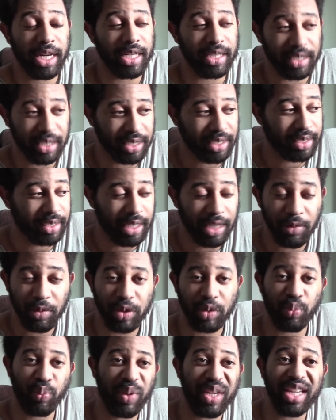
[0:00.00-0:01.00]
He
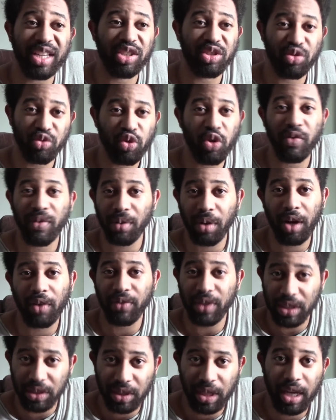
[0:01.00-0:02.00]
was being driven
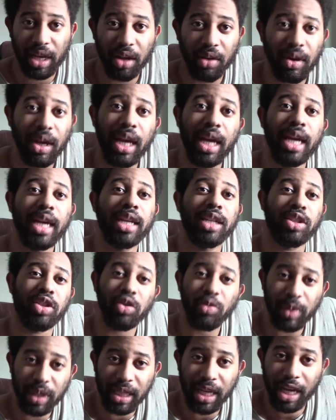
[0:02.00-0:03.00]
off to jail
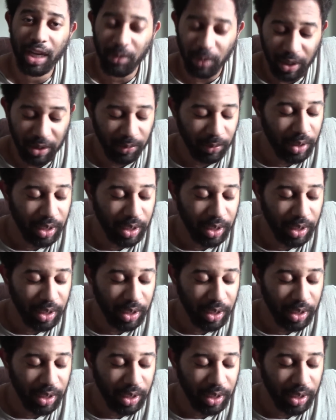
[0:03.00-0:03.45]
to begin with.